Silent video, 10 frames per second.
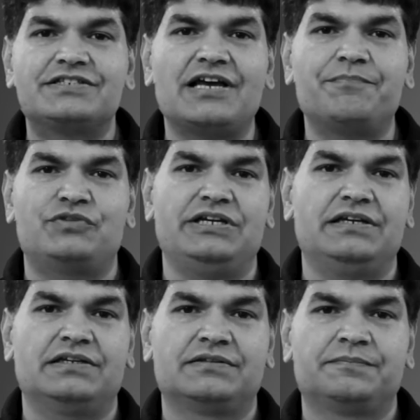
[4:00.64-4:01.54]

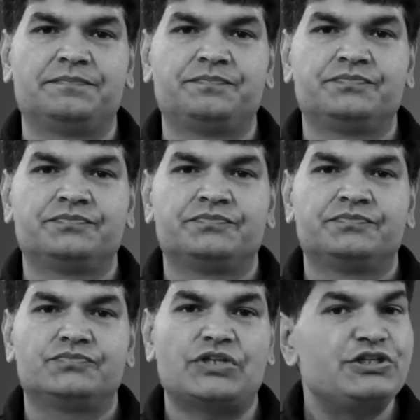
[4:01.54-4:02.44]
something,
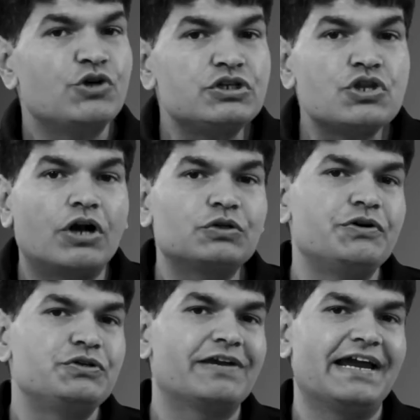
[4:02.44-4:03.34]
then you're not
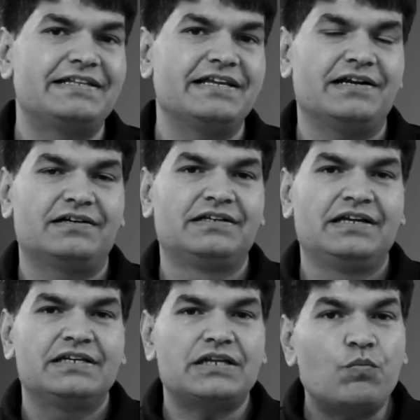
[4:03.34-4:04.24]
going to get there.
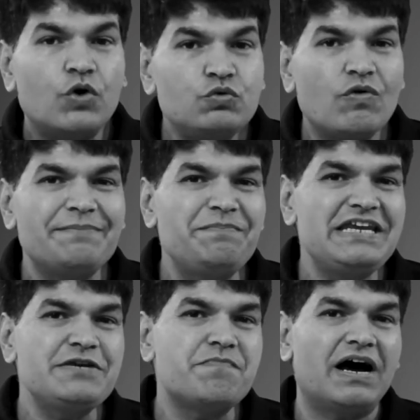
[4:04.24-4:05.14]
Now, what do I
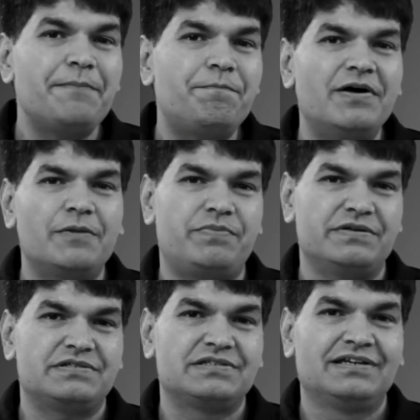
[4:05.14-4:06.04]
mean by
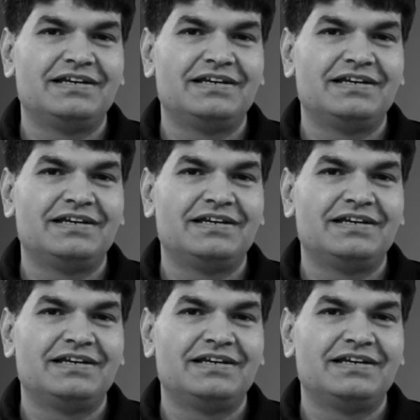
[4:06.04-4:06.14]
purpose?